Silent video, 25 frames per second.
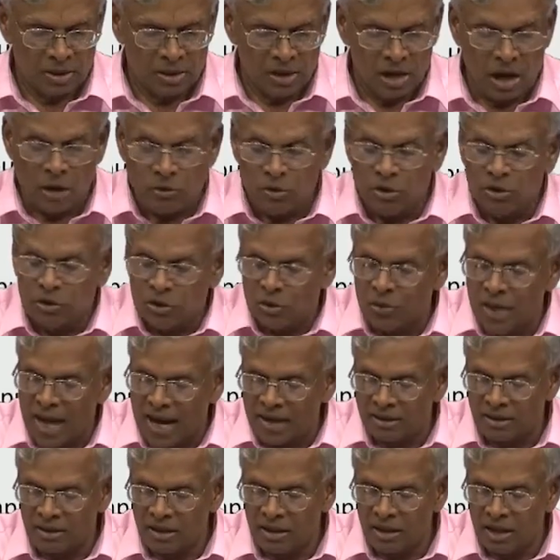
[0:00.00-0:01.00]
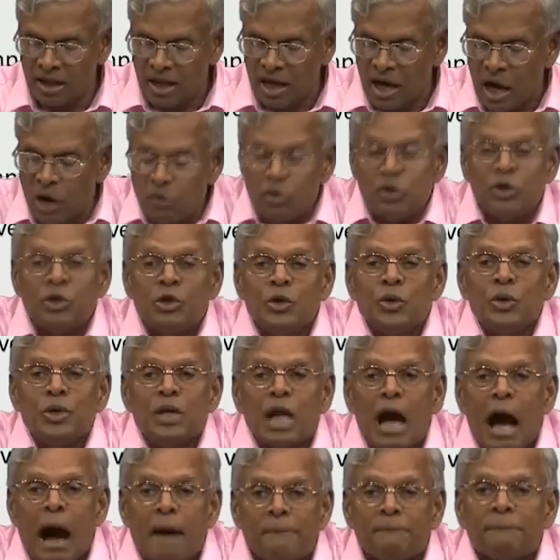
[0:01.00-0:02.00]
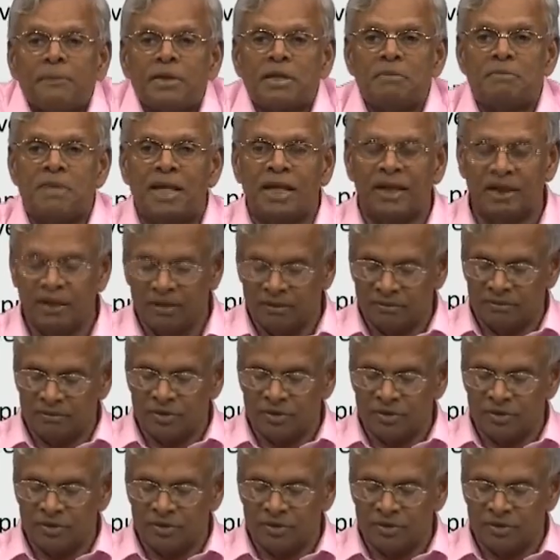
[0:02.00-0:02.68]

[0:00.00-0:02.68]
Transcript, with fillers: How do you do that? How do you do it optimally?